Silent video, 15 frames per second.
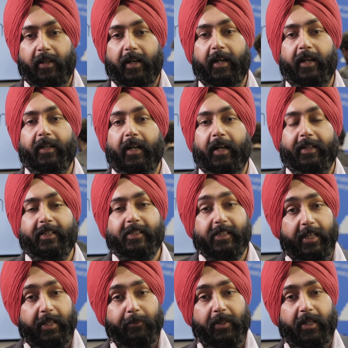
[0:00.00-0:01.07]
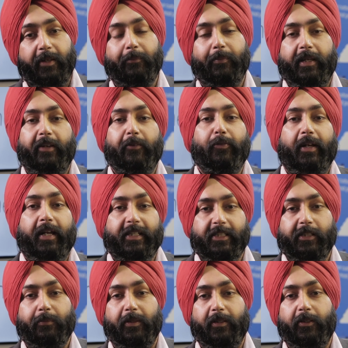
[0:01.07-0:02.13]
and at the same time being
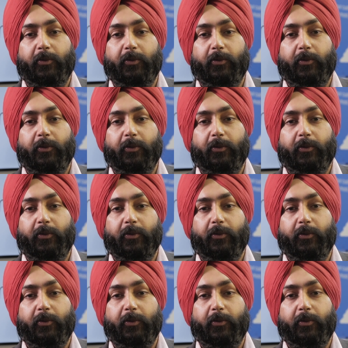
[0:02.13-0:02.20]
flexible